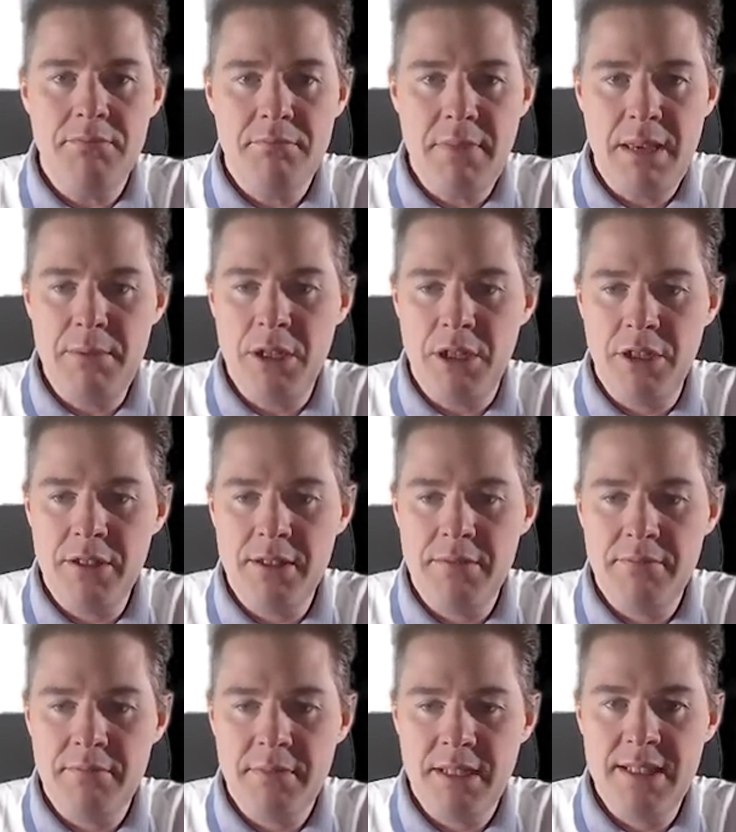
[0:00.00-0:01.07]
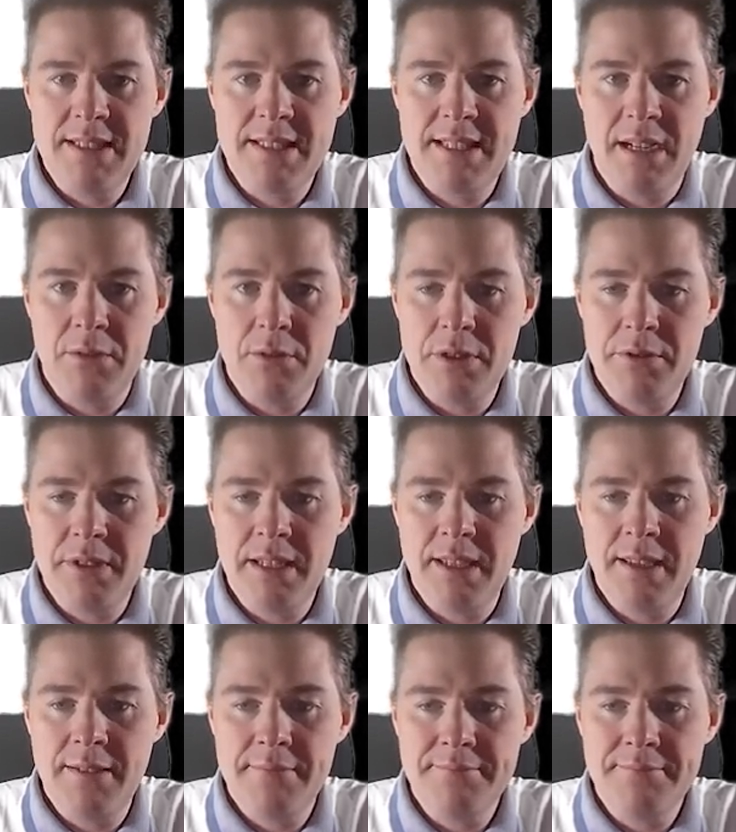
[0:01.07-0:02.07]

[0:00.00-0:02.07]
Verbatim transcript: maybe not. It's downloading.